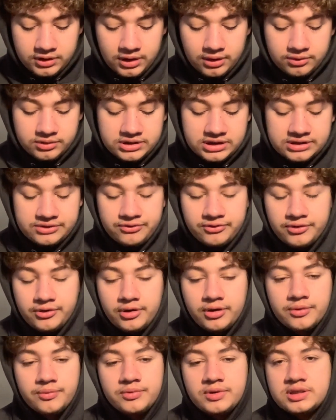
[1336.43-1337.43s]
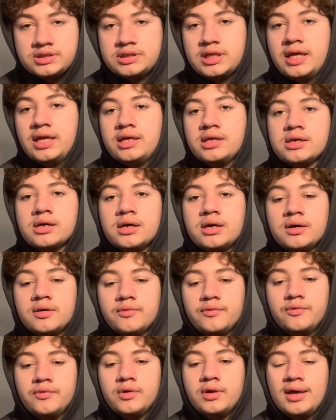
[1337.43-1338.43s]
Just for the sake
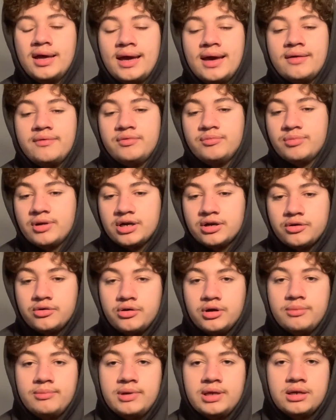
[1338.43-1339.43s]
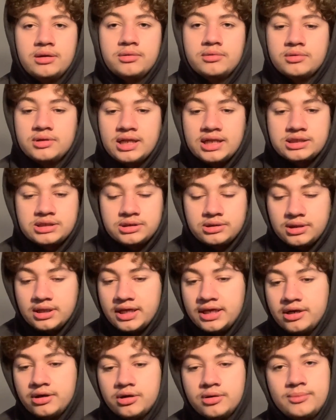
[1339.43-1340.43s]
of having better equipment that's lighter,